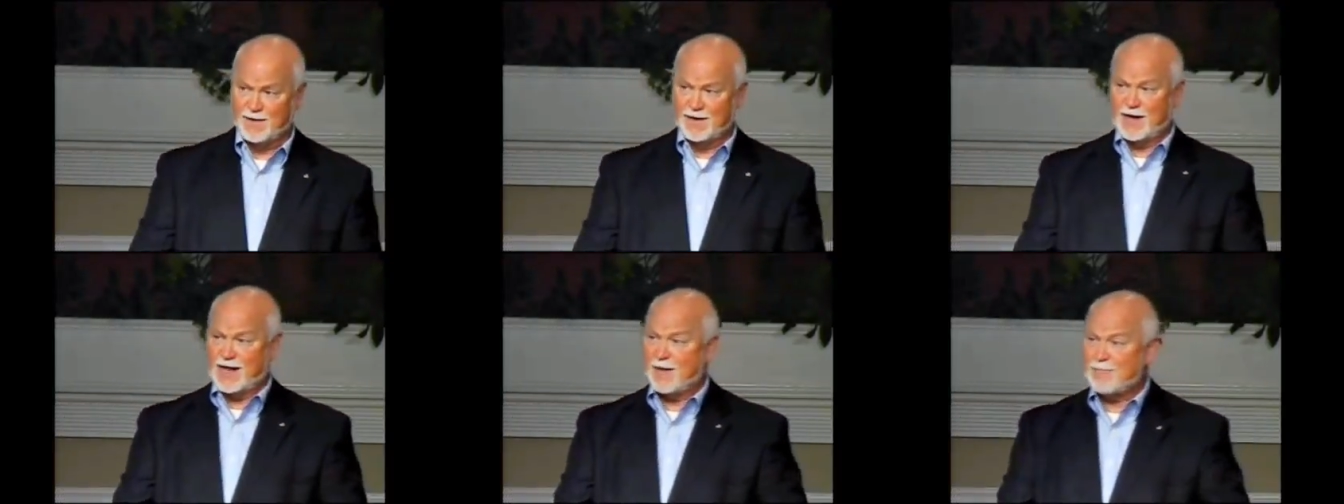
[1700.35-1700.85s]

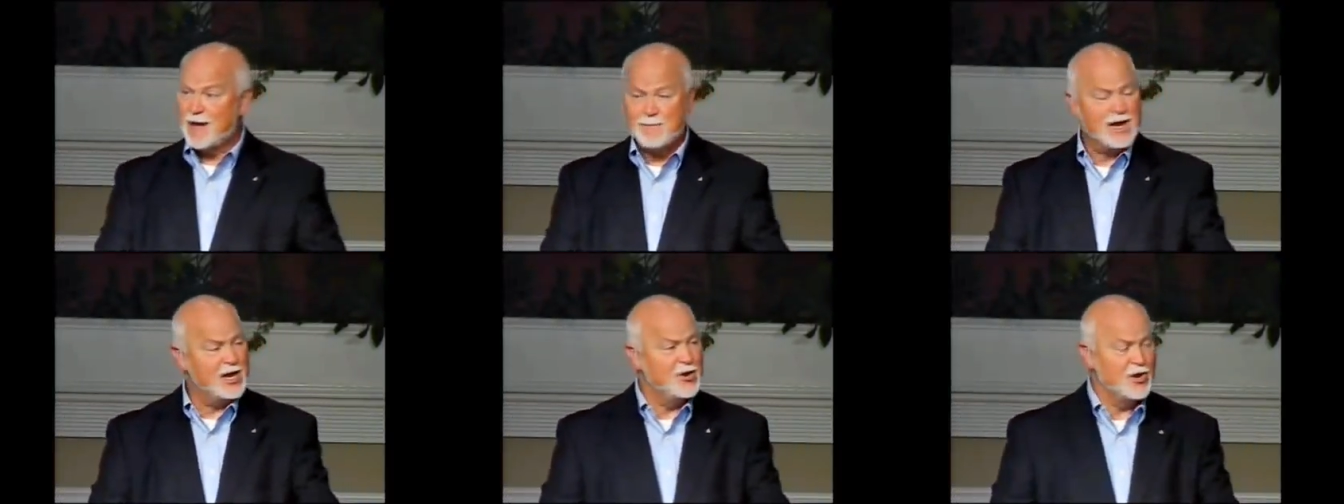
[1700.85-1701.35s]
Now, that may
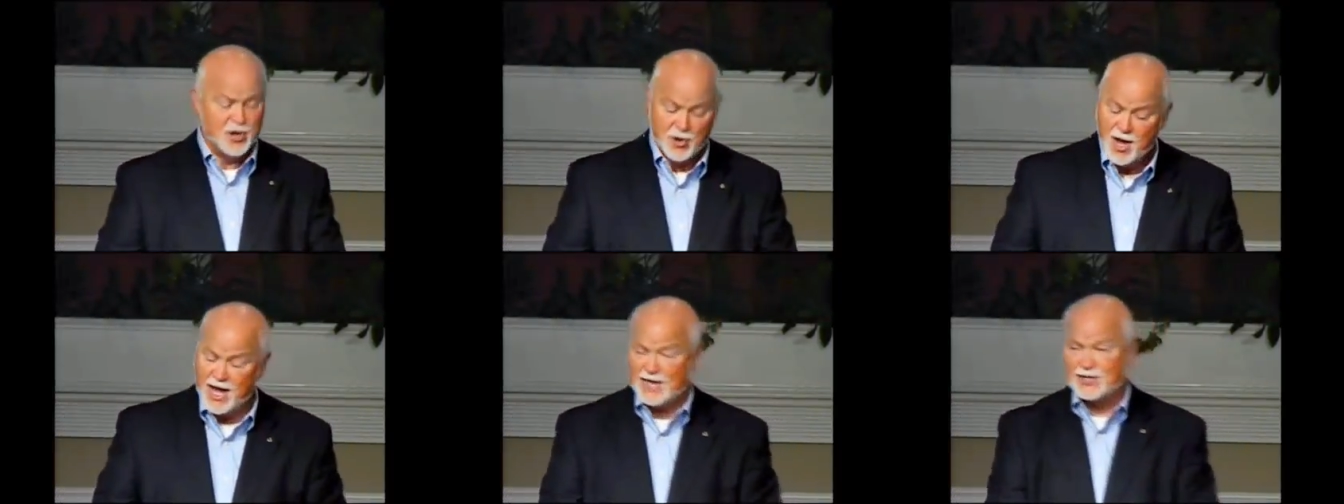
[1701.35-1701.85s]
be new to you.
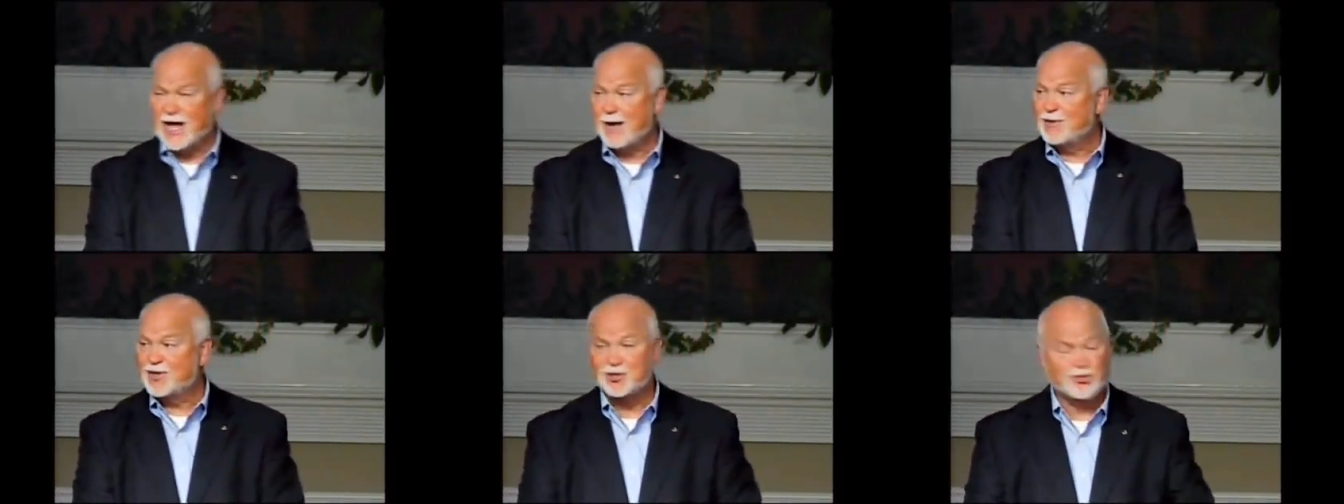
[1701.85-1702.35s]

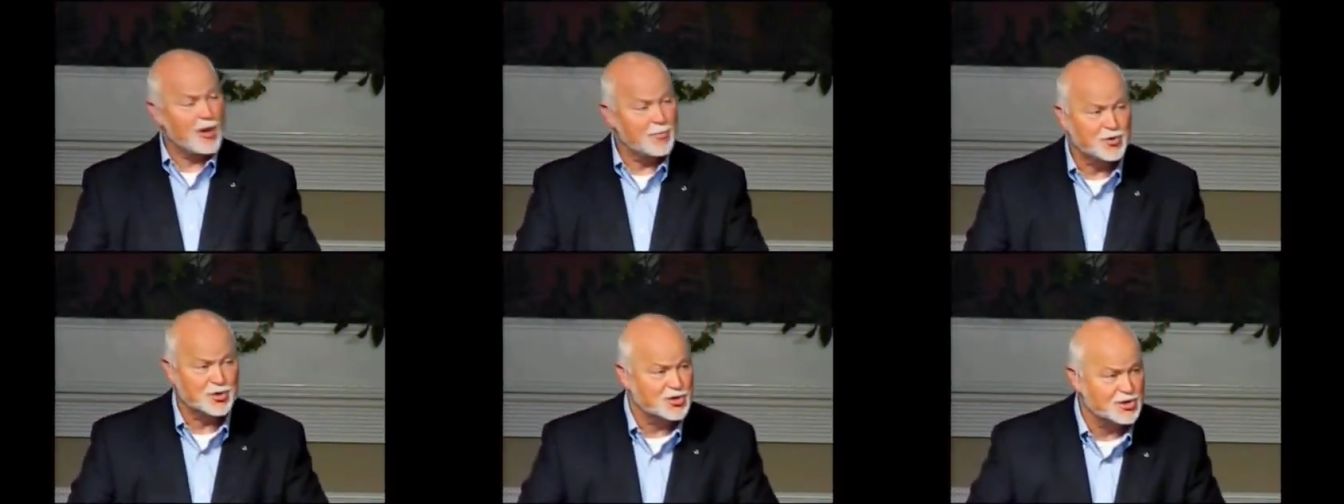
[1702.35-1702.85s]
Examine the
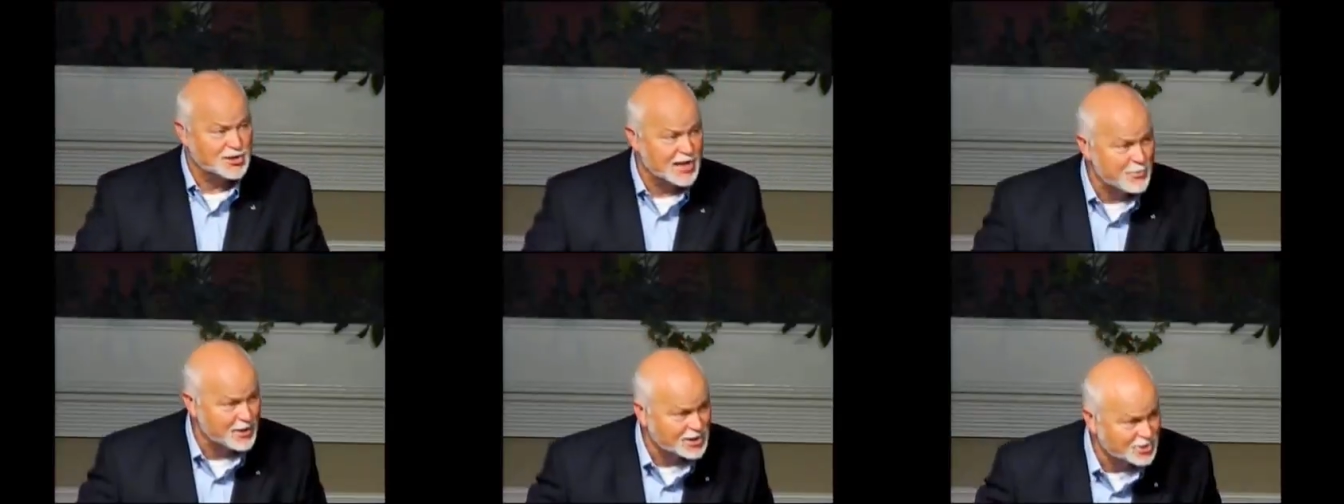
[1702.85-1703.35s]
Scriptures and see what the